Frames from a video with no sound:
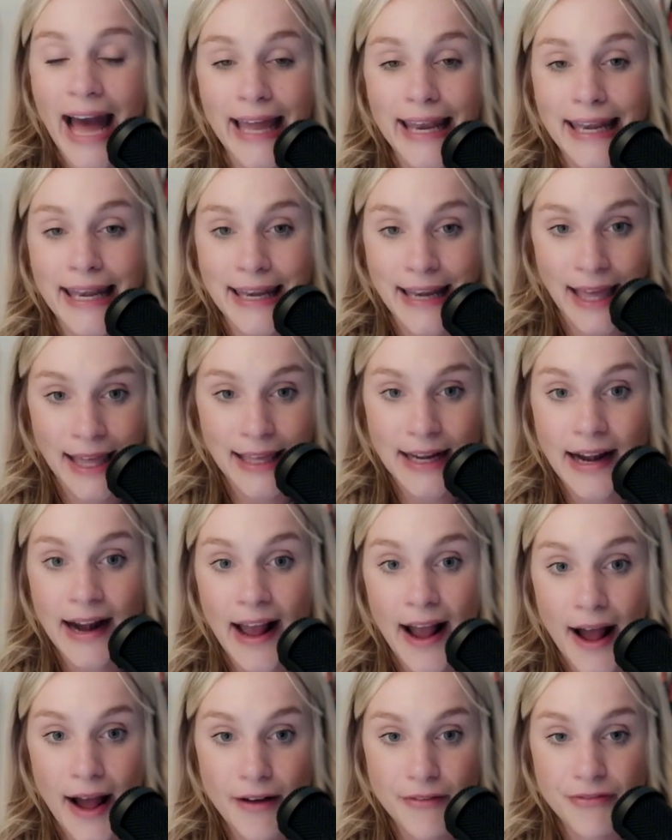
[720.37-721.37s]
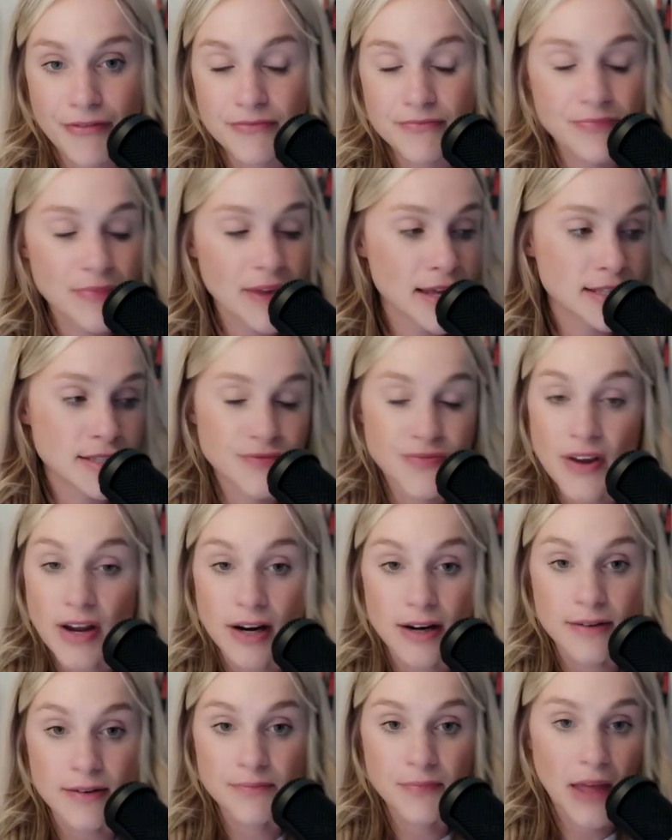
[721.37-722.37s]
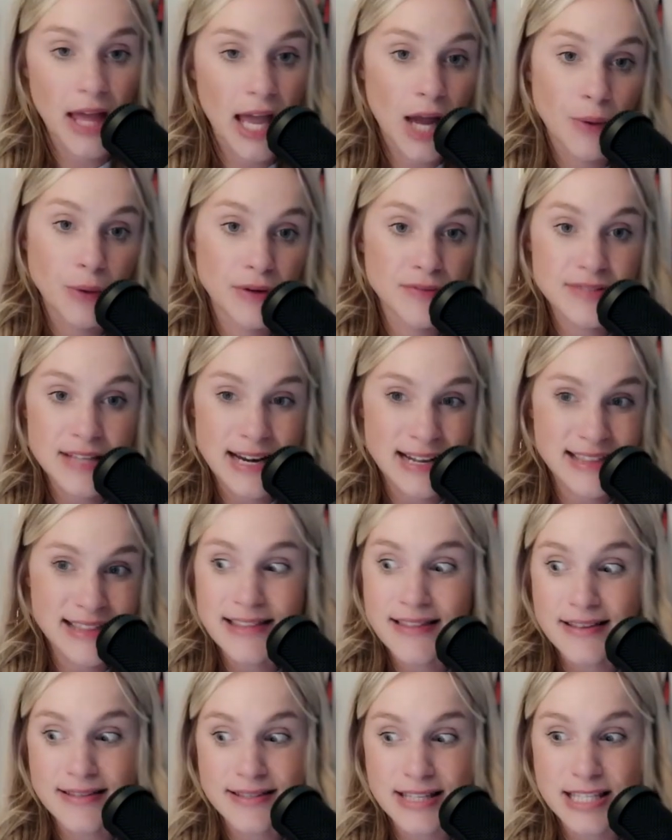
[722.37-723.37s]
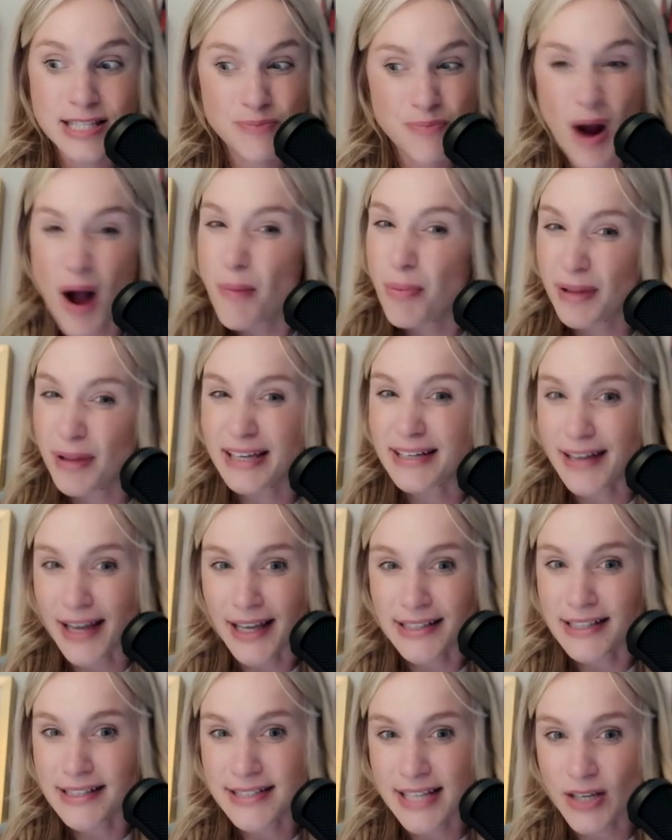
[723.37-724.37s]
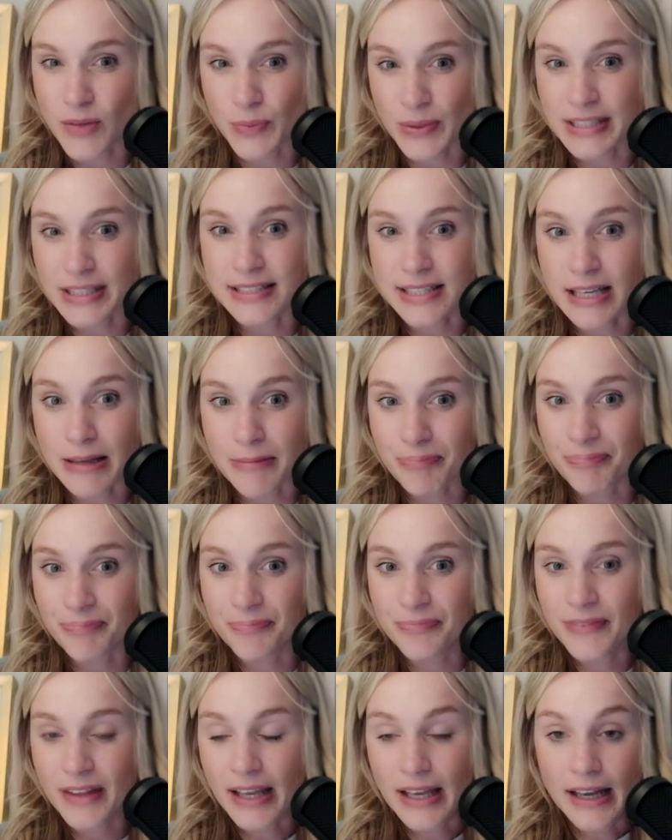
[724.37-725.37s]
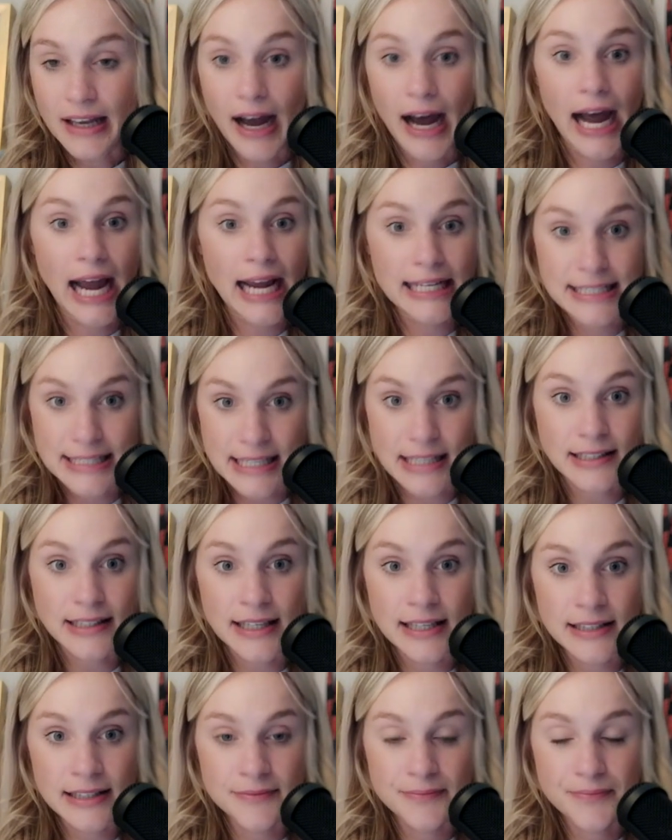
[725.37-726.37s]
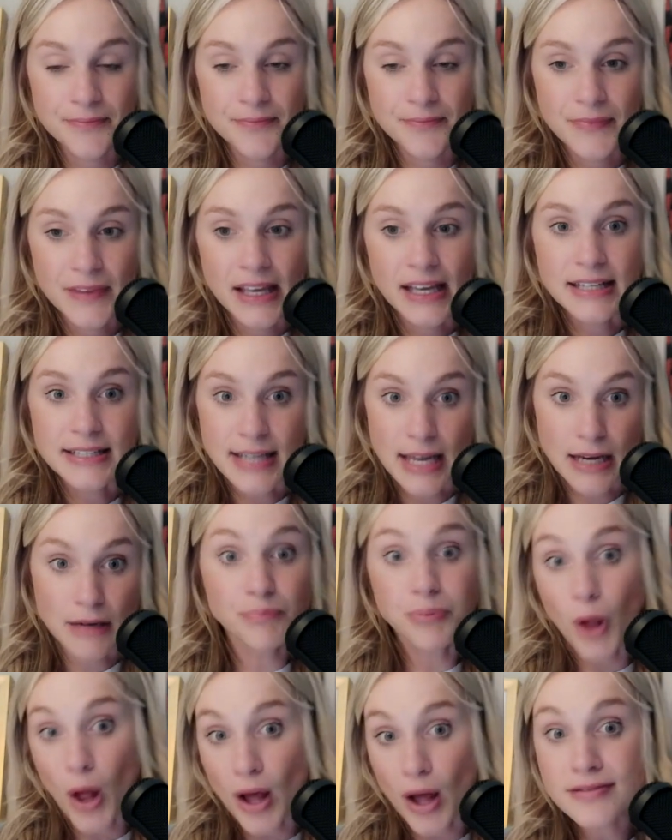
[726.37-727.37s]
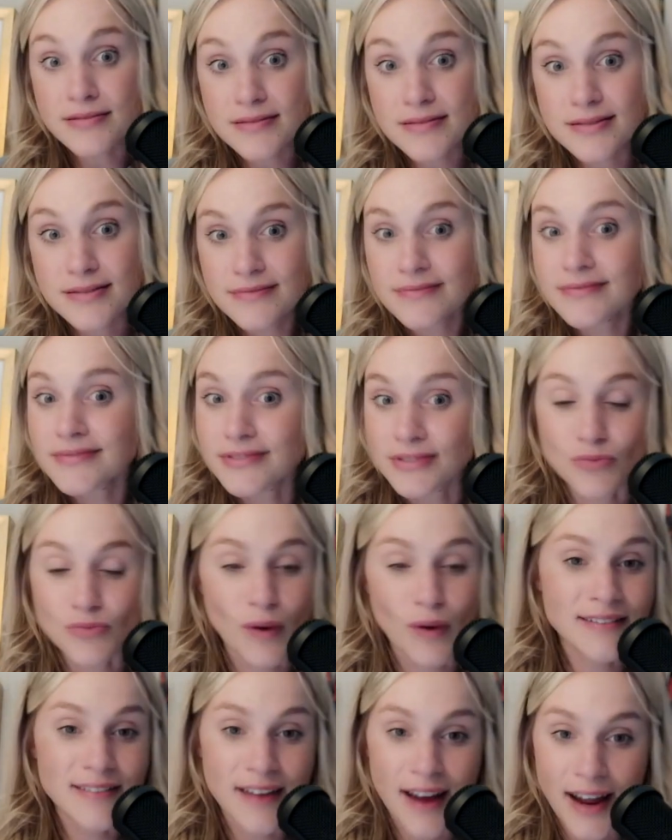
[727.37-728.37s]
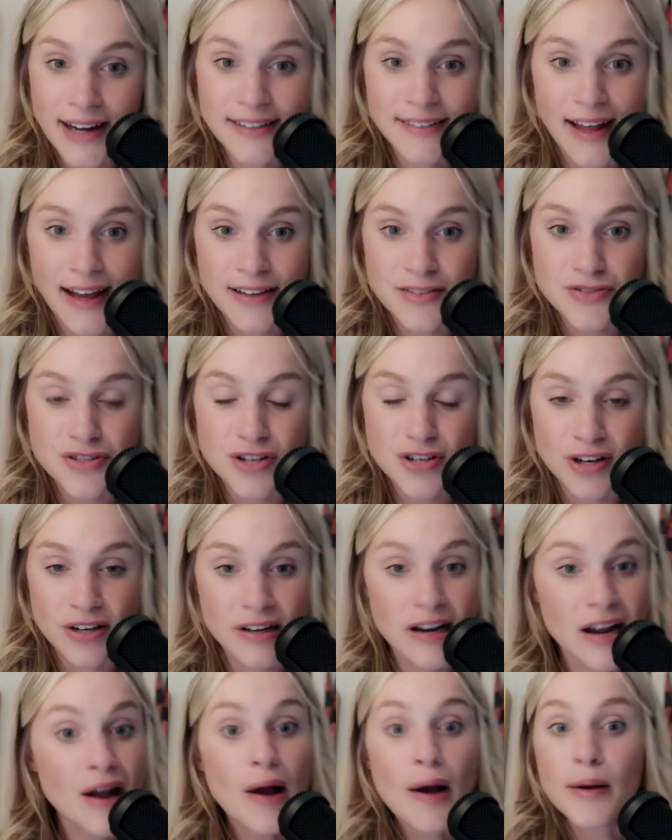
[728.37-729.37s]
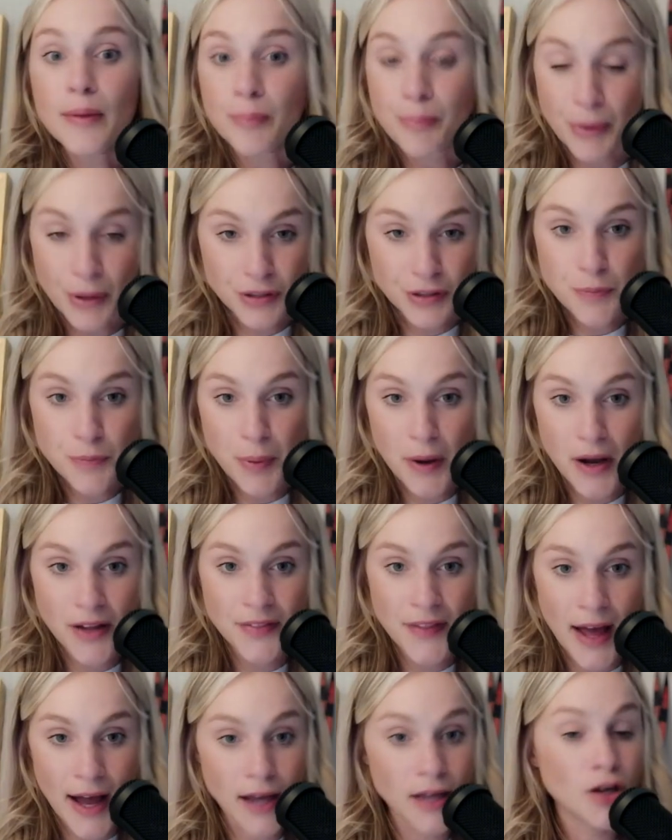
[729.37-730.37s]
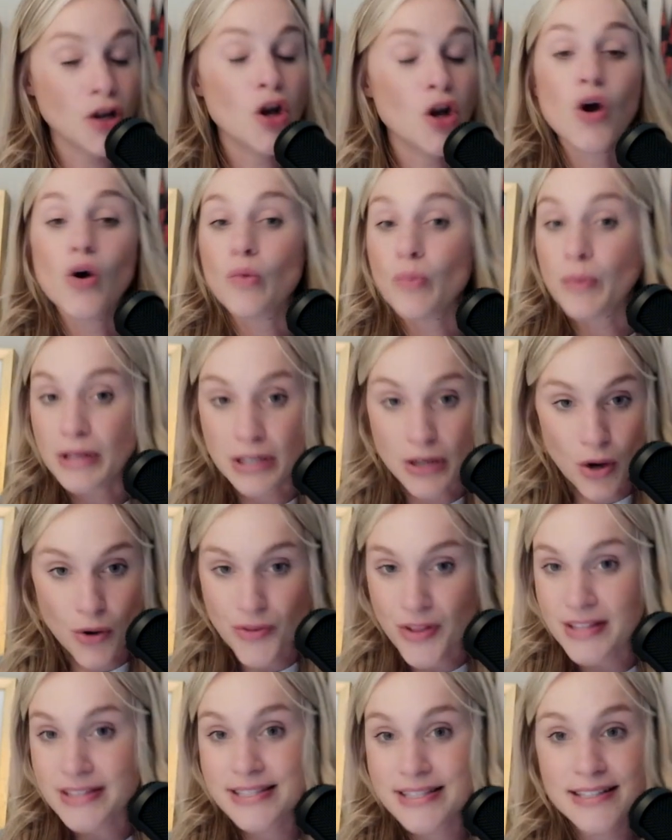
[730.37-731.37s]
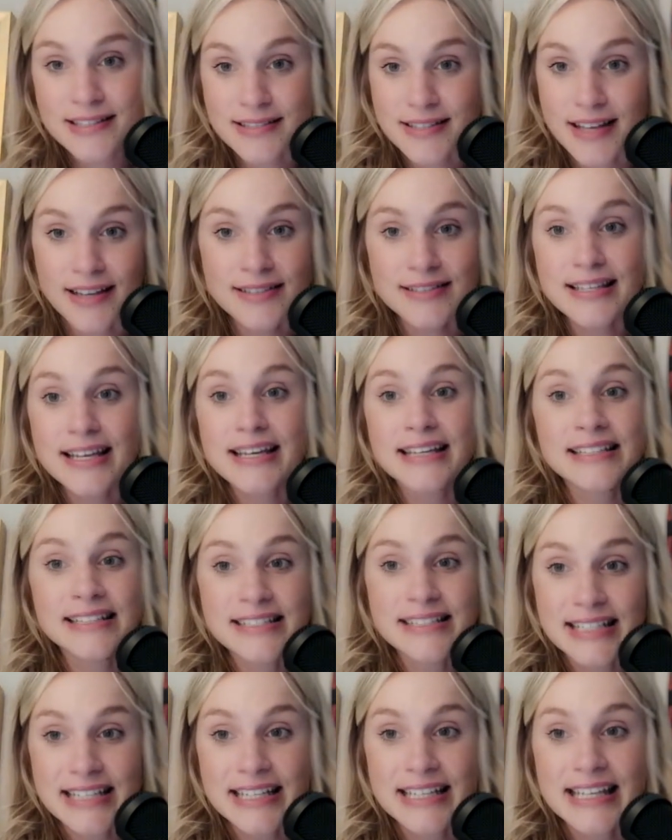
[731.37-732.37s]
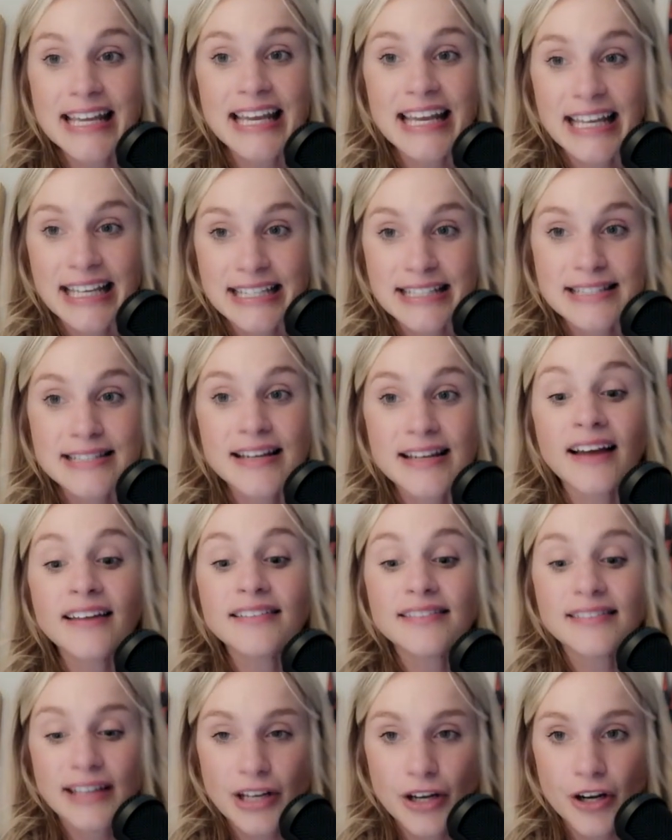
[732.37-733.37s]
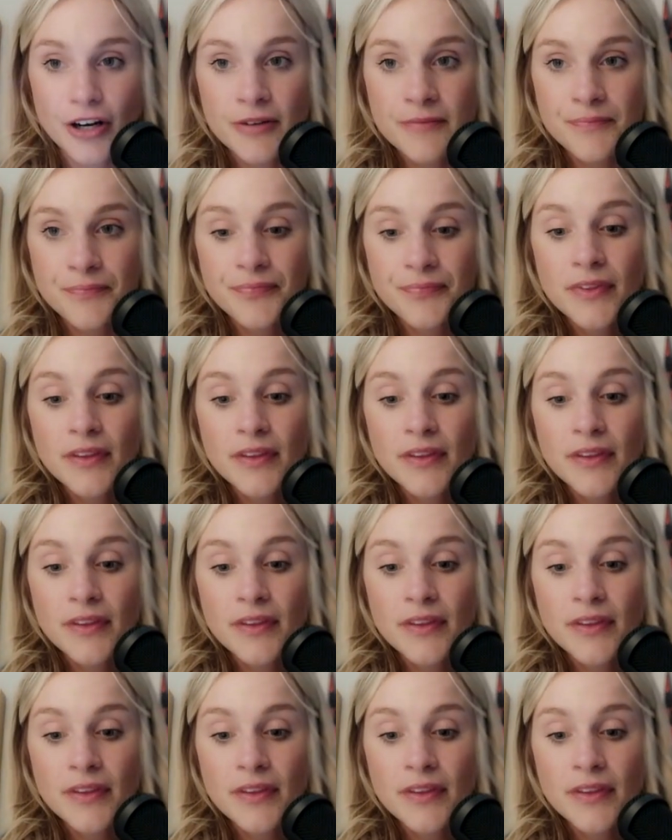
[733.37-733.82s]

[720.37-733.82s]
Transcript: at nine and a half. It's fair. I would have said, I think this is probably a nine to 10 win team. Ideally, 10 plus, won nine last year. Build upon that. We know that success indeed is not linear.